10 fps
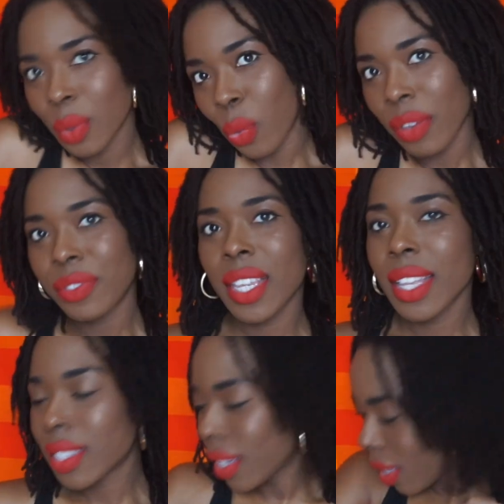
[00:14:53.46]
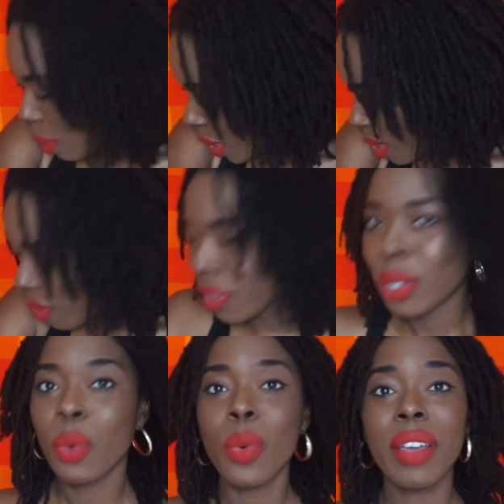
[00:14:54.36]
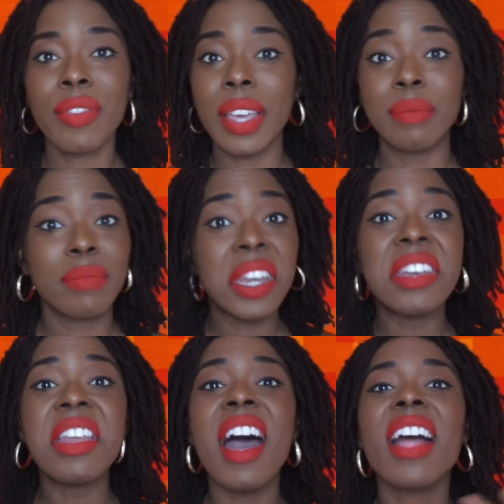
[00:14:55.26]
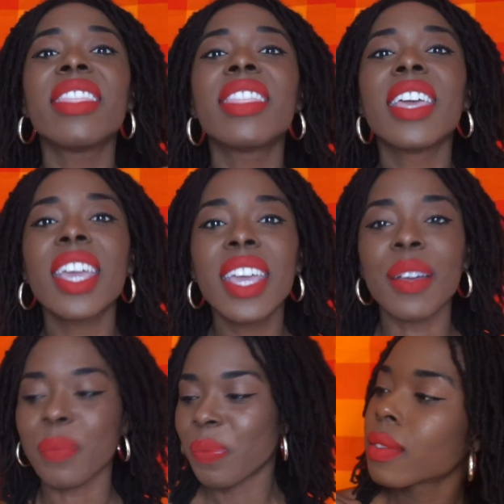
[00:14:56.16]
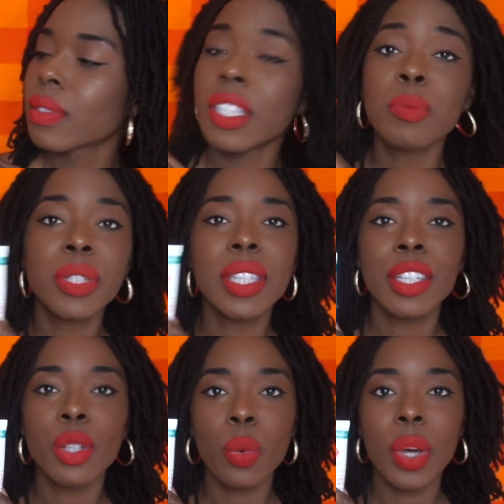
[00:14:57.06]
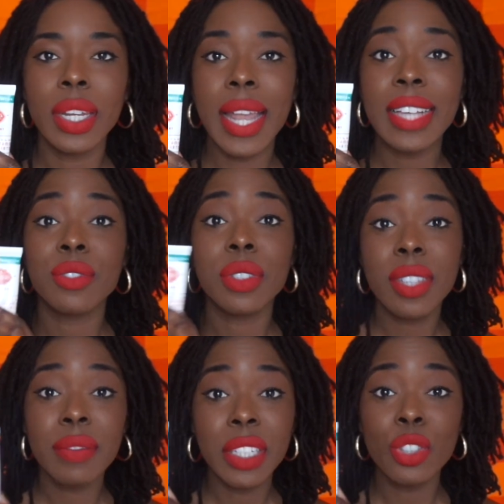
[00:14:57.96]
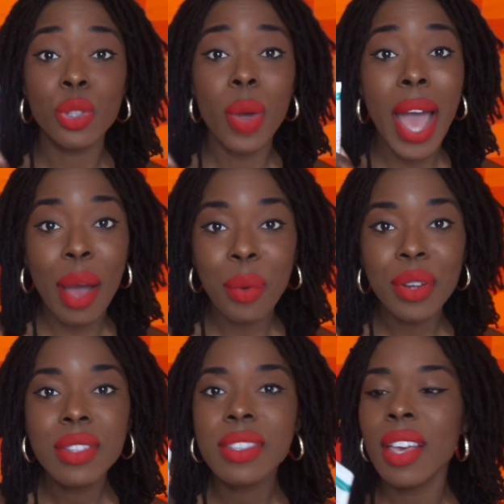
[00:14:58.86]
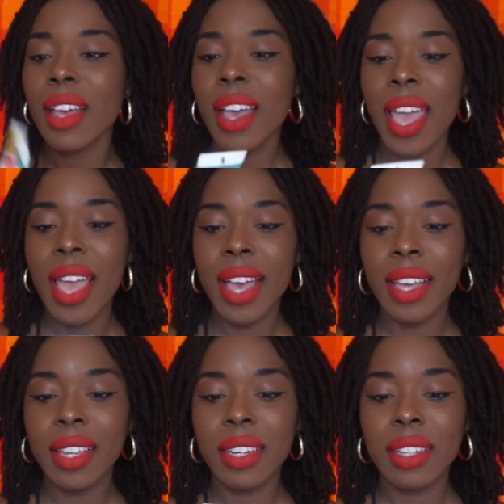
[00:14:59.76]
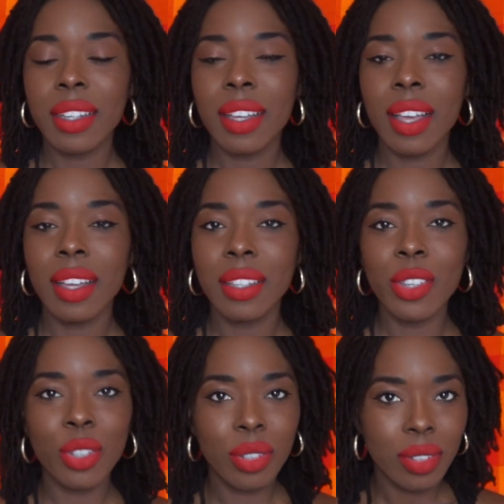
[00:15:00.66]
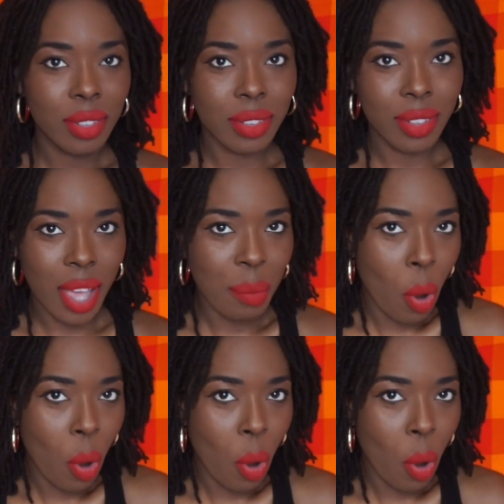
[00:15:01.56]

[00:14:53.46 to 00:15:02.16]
whiff test, and I gave myself a little whiff, and nothing. This particular one lasts for 72 hours, and I'm